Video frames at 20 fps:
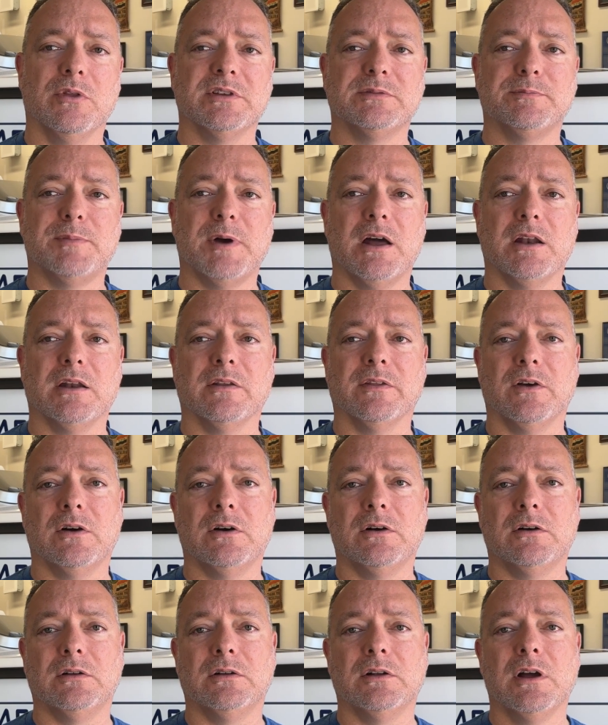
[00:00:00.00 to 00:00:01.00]
spot in the
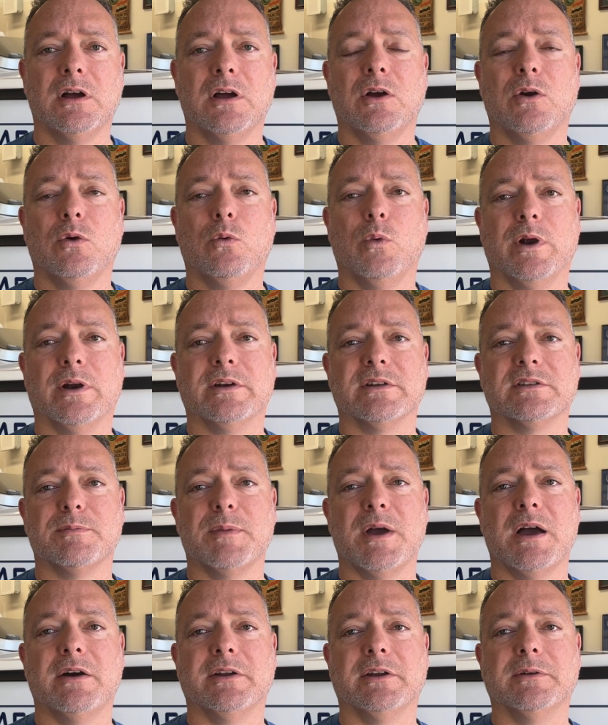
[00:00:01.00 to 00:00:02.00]
hull where it's
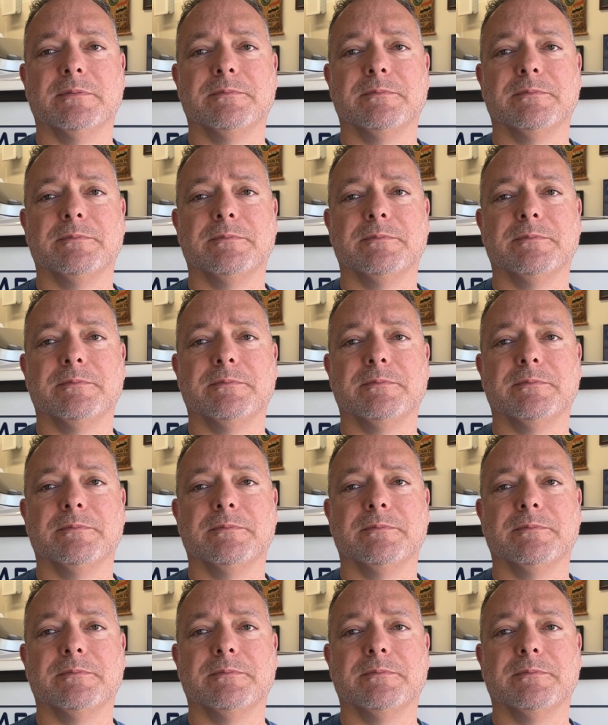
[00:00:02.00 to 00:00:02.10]
mounted.